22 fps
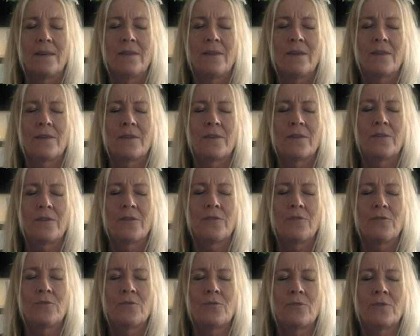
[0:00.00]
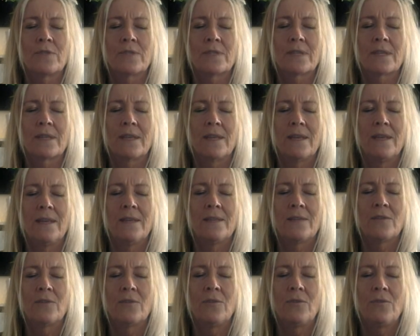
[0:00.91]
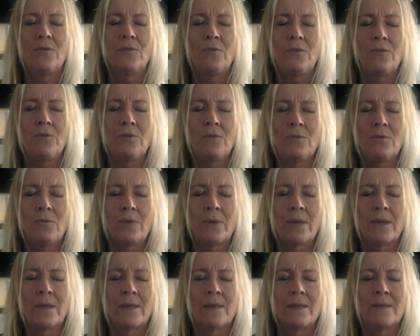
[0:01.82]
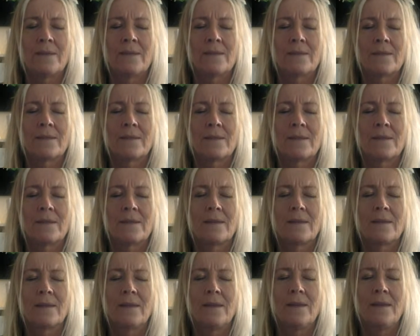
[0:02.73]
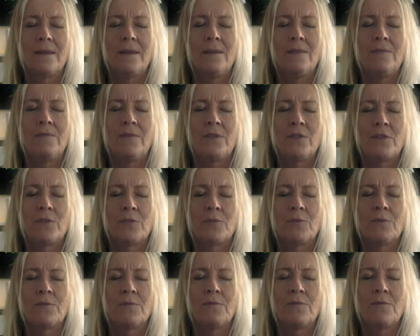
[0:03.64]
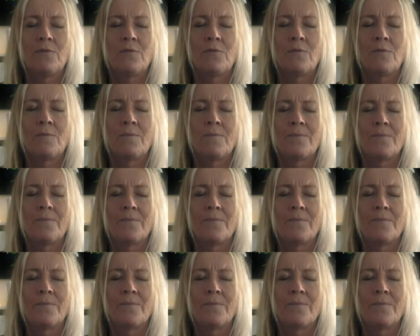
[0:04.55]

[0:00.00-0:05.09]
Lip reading: that the thought is always in visual form.